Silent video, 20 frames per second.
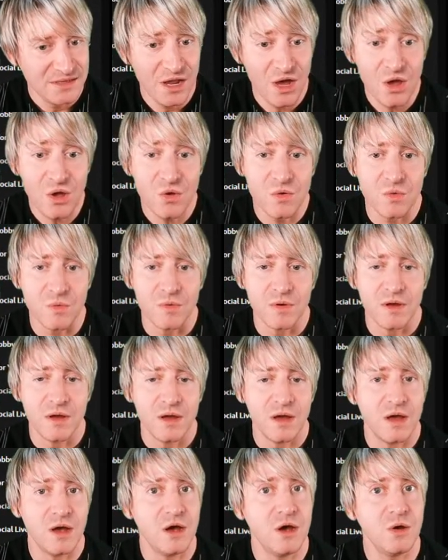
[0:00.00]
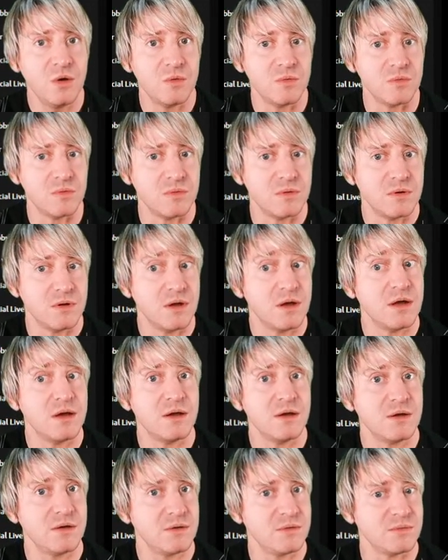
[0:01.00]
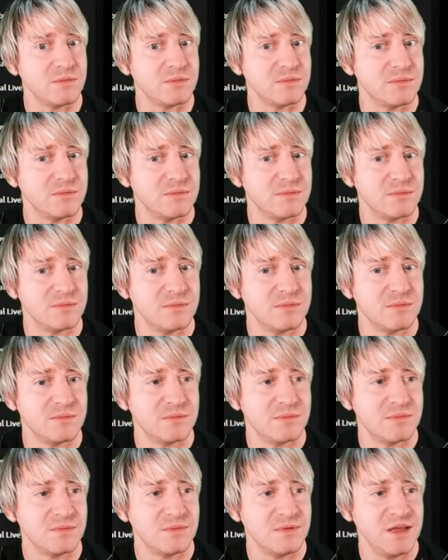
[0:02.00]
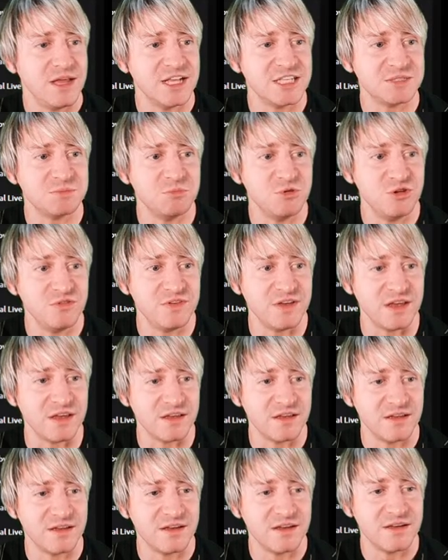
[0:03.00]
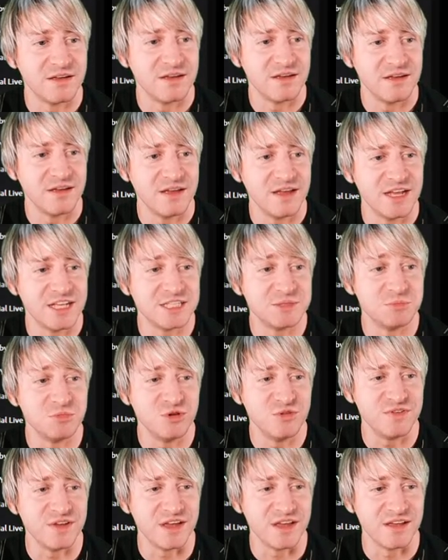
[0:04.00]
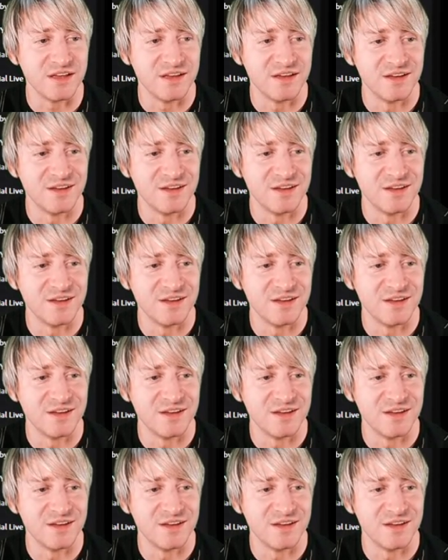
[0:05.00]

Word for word: Oh, oh, oh. It's moving. It's moving.